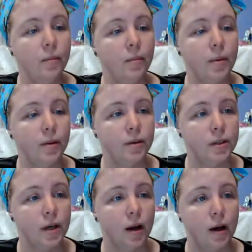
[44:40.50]

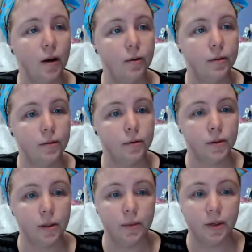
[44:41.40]
to cut out
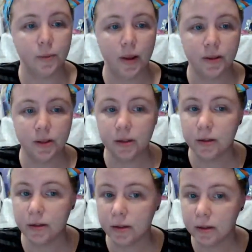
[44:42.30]
some
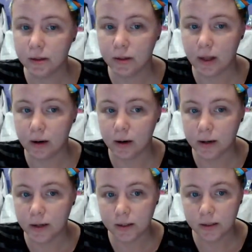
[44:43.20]
expenses that are
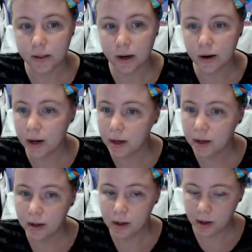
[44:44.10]
unnecessary.
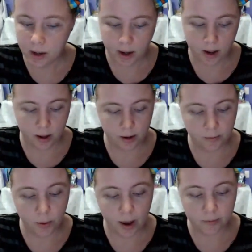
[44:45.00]
If
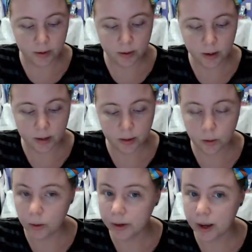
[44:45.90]
you haven't cut the
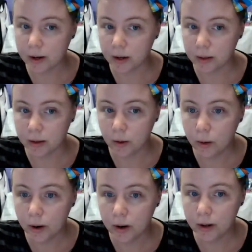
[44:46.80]
cord yet, cut the
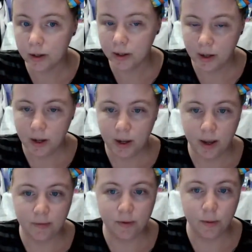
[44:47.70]
cord.
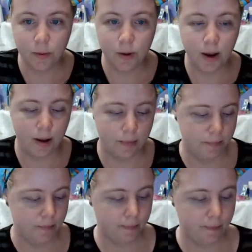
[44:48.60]
If you
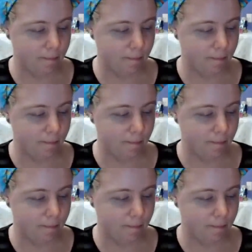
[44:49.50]
haven't,